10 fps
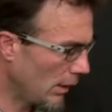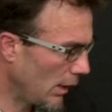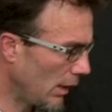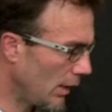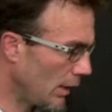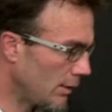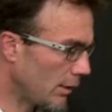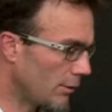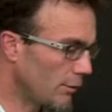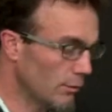And
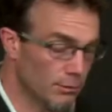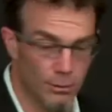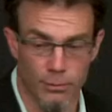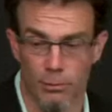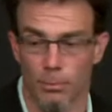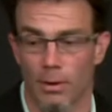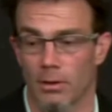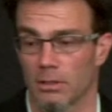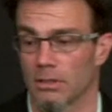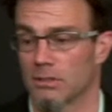uh, you know, the third
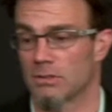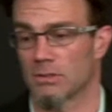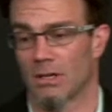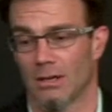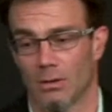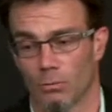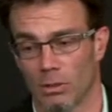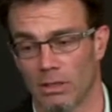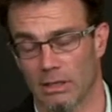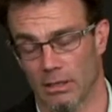part is
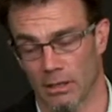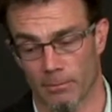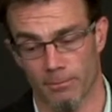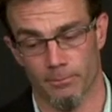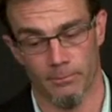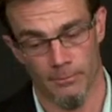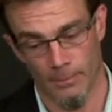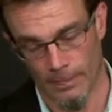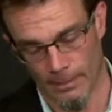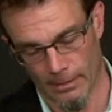really um,
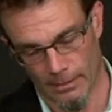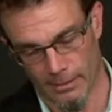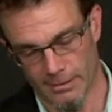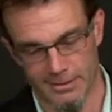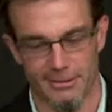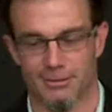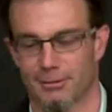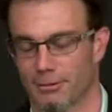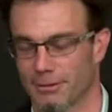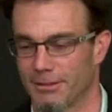and I said this
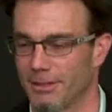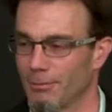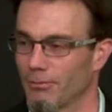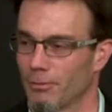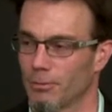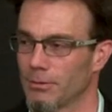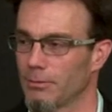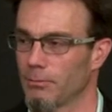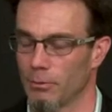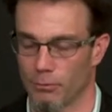to Christine before we
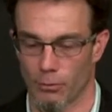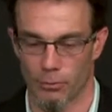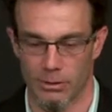before